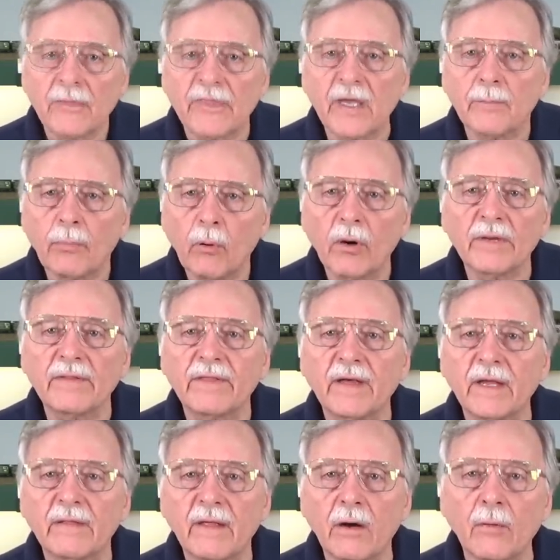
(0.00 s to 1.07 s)
The important
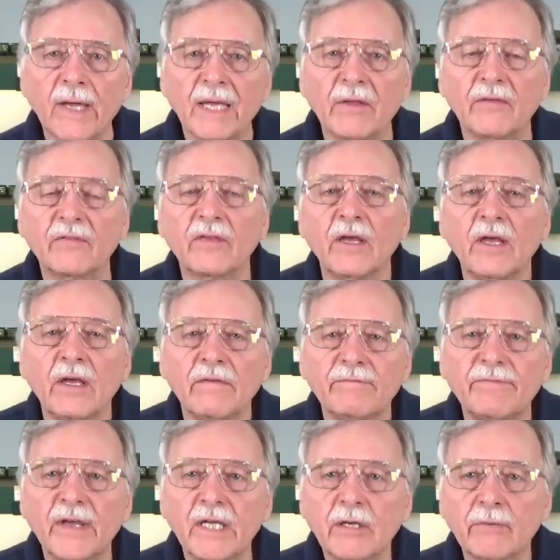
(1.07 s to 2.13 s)
thing, though, is
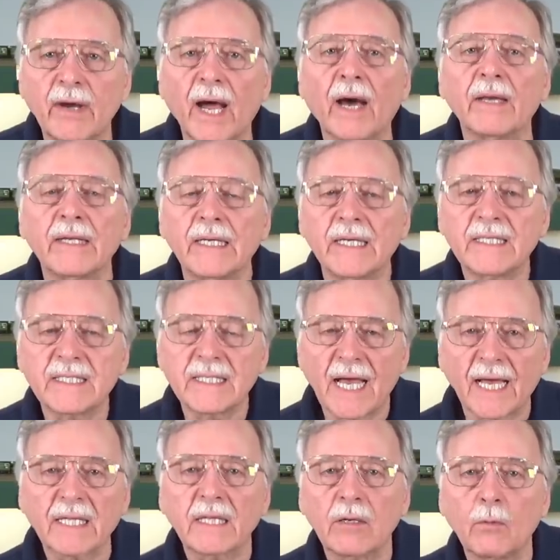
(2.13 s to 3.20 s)
figure out
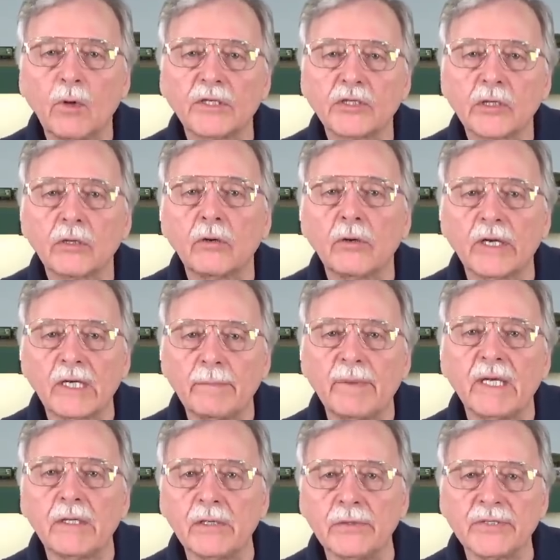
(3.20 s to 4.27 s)
exactly what you're going to
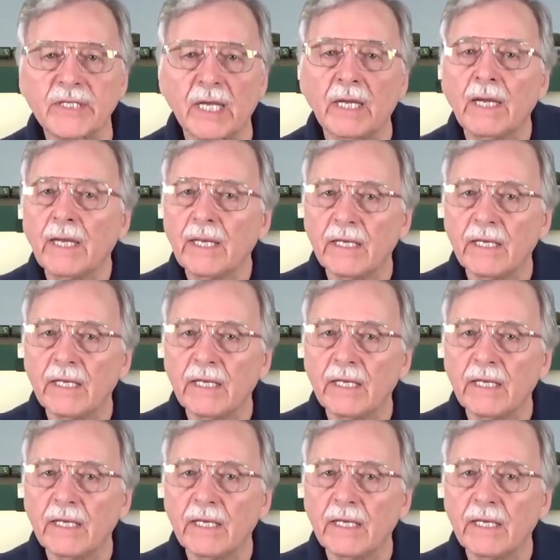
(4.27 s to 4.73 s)
be using.